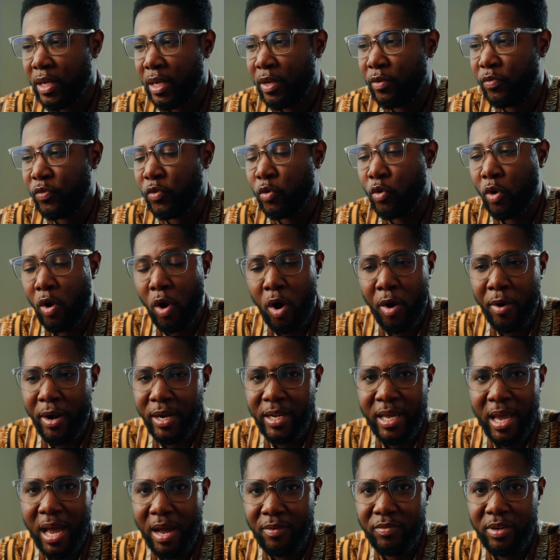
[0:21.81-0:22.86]
if you
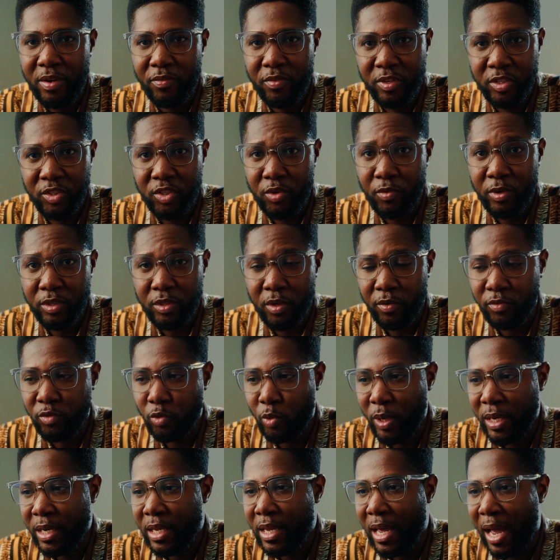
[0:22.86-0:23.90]
already have DaVinci Resolve
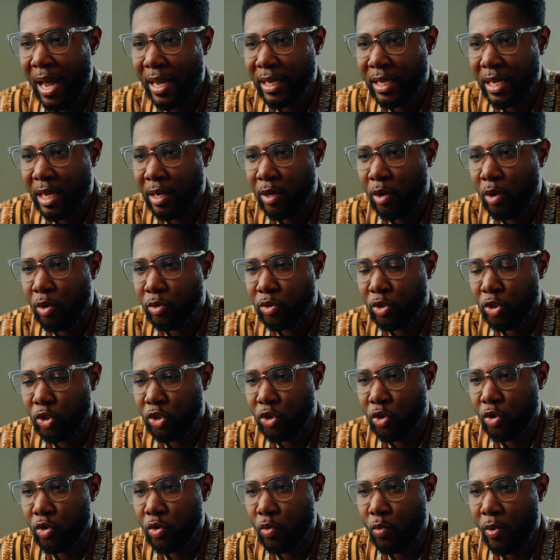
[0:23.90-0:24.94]
20, I can also
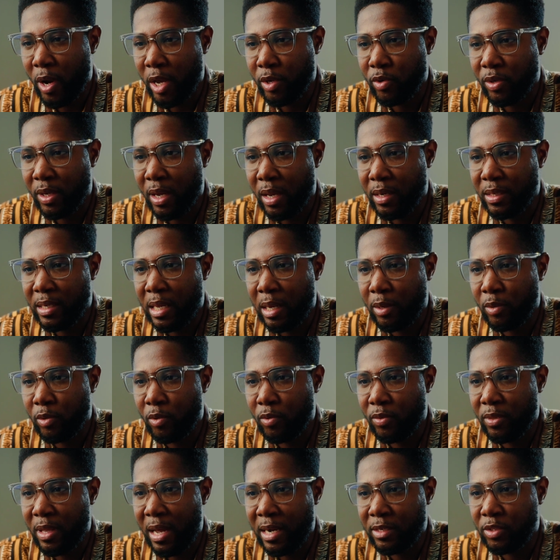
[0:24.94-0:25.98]
show you where you can
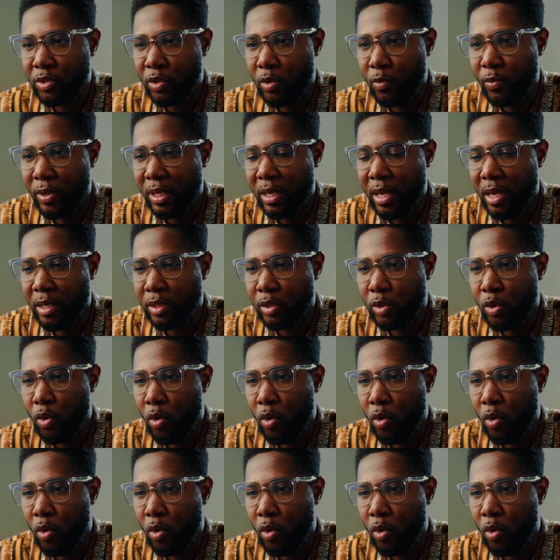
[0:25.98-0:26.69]
download that. So we can